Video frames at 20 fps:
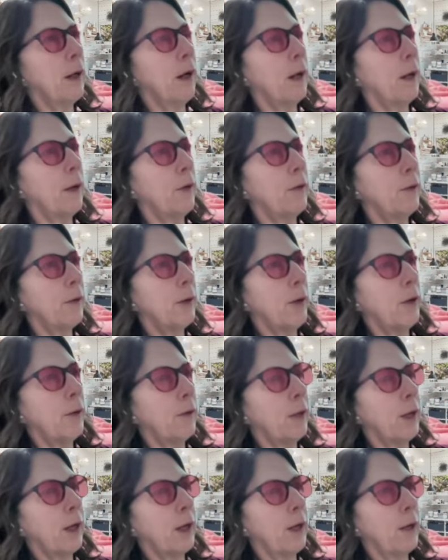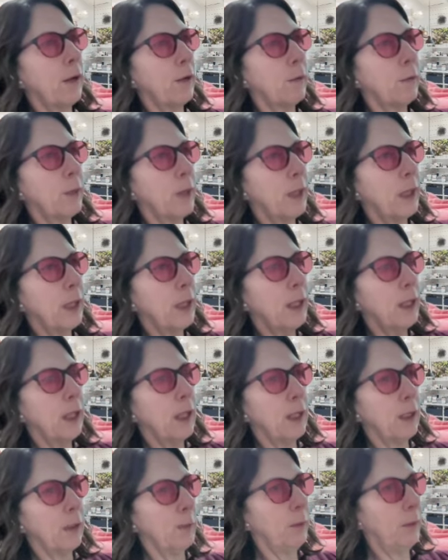I don't know that I could be
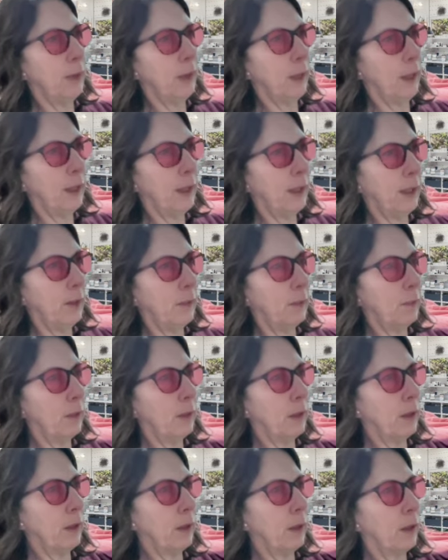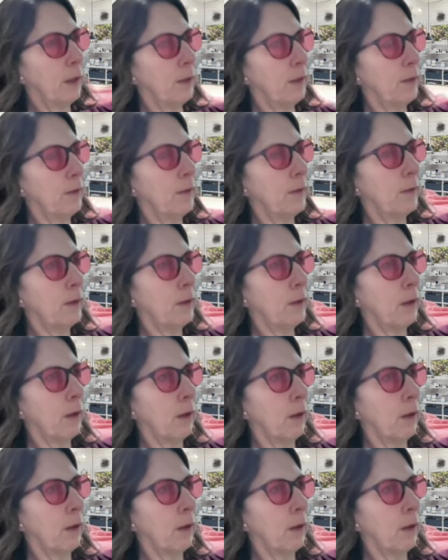in a play because